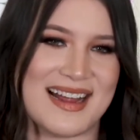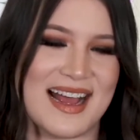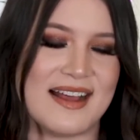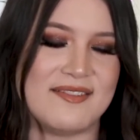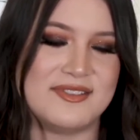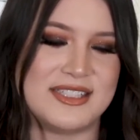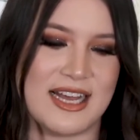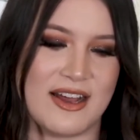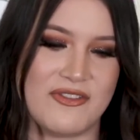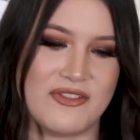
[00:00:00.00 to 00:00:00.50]

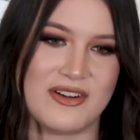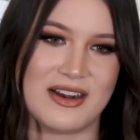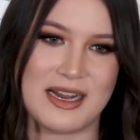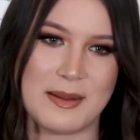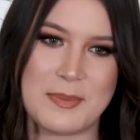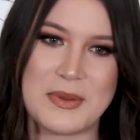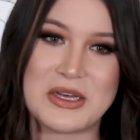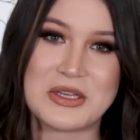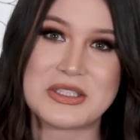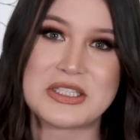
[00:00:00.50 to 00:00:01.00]
I've definitely
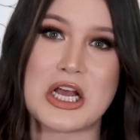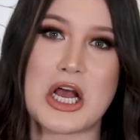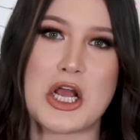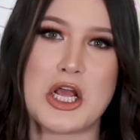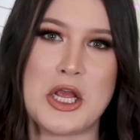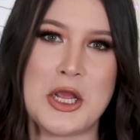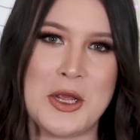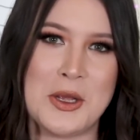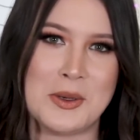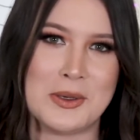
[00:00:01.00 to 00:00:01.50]
built a
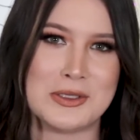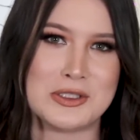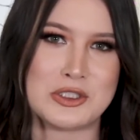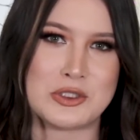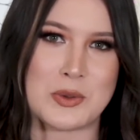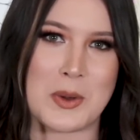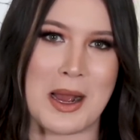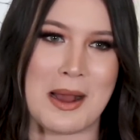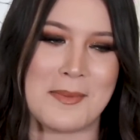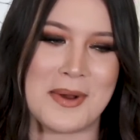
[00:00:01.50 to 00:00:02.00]
huge
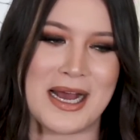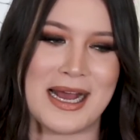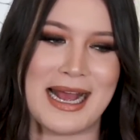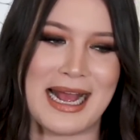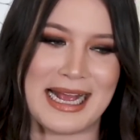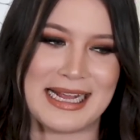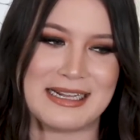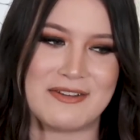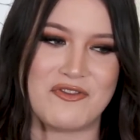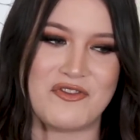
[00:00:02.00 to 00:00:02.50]
trauma
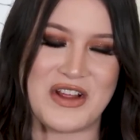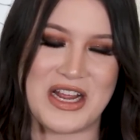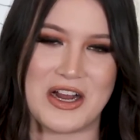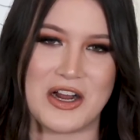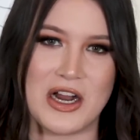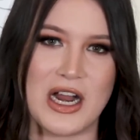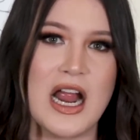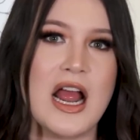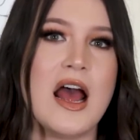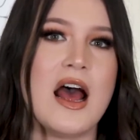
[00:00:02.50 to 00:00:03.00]
and
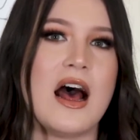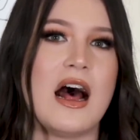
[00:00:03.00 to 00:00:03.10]
fear